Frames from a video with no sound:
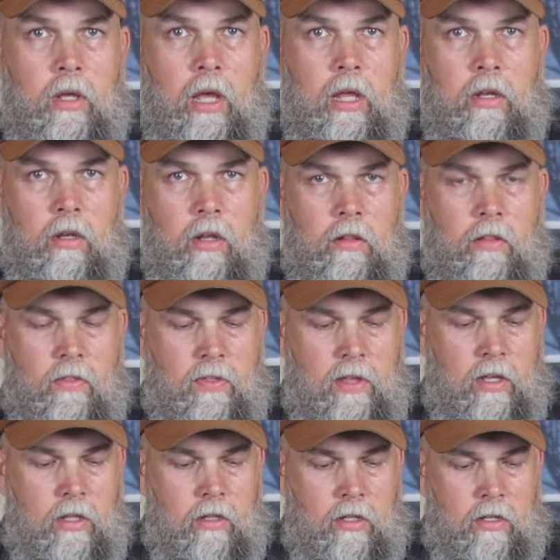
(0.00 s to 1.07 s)
And another
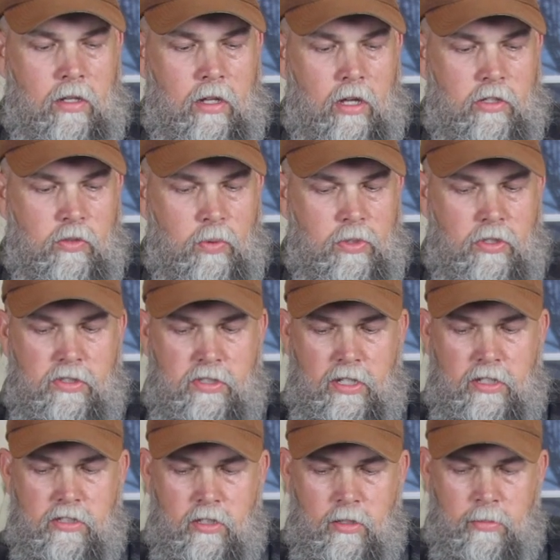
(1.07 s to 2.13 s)
thing that it does when you
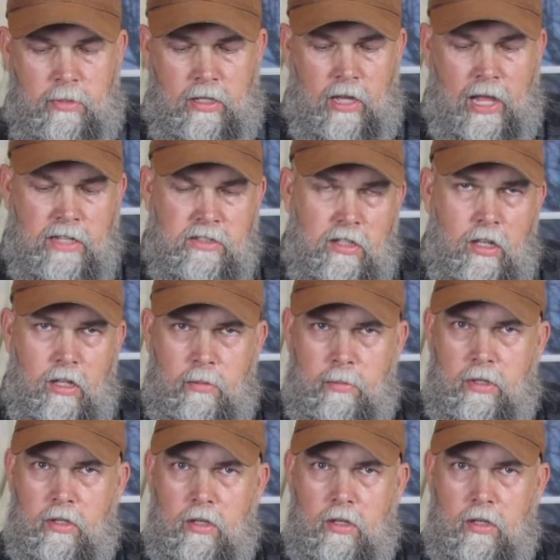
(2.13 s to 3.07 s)
season them, it adds a little bit of